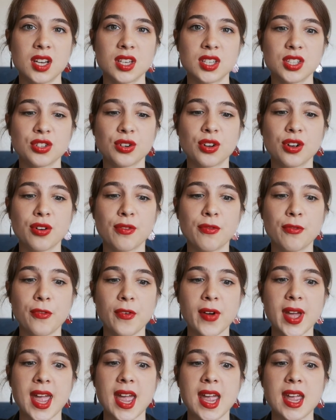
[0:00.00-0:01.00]
to
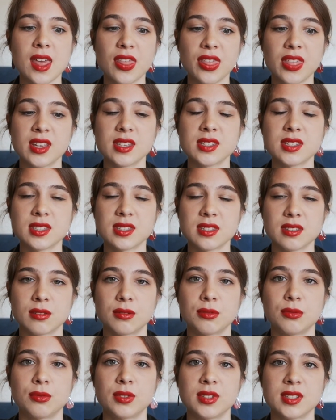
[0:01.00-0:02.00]
convey these
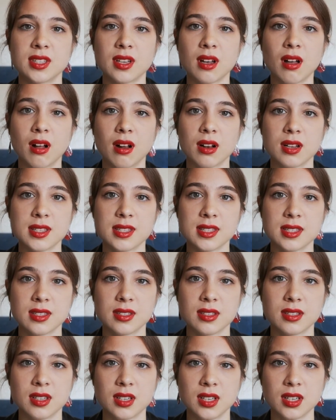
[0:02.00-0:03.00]
results
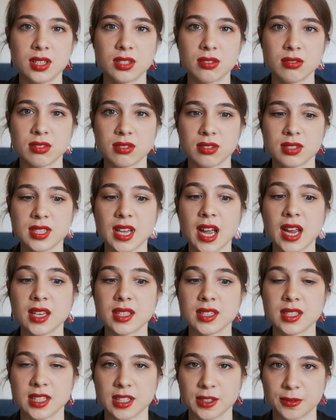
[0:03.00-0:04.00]
to
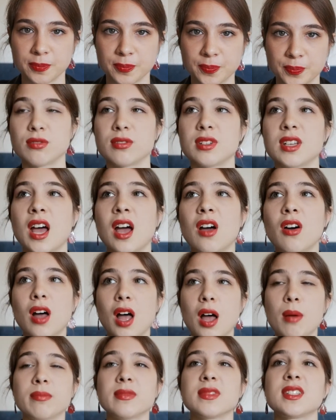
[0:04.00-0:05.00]
society. Now
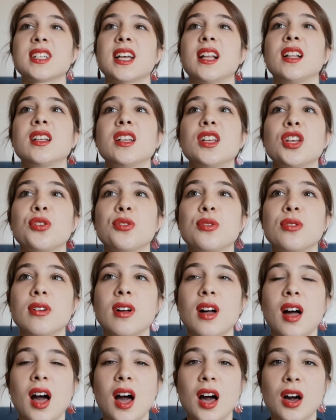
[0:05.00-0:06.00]
I'm telling you
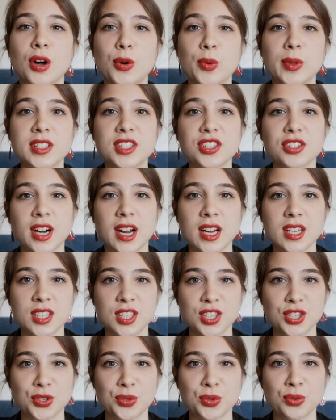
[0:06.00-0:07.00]
how I will try
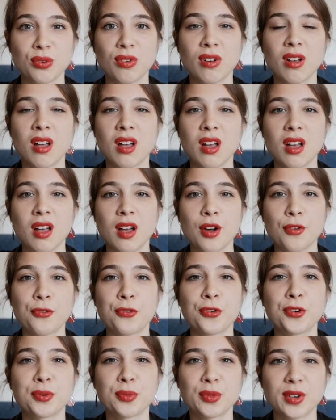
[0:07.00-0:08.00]
to
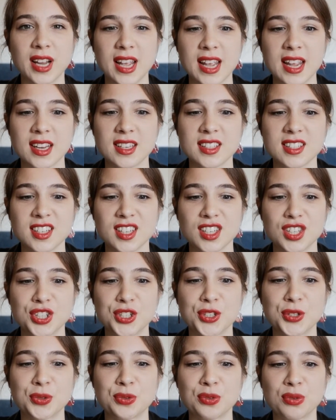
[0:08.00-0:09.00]
formulate,
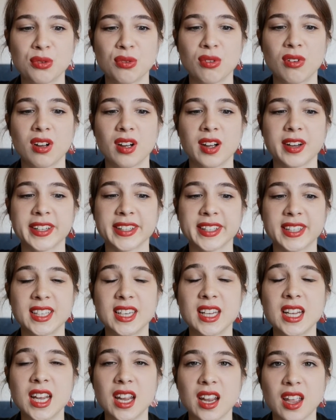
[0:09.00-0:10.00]
to
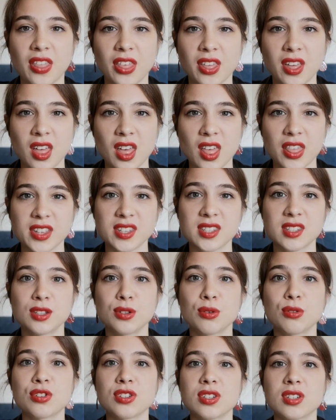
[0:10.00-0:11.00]
need this
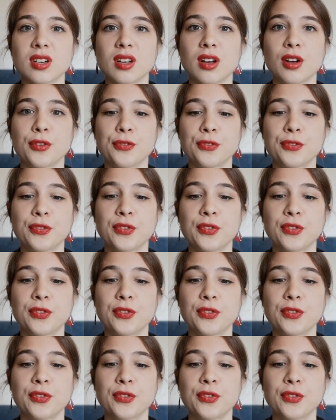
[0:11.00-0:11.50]
notion of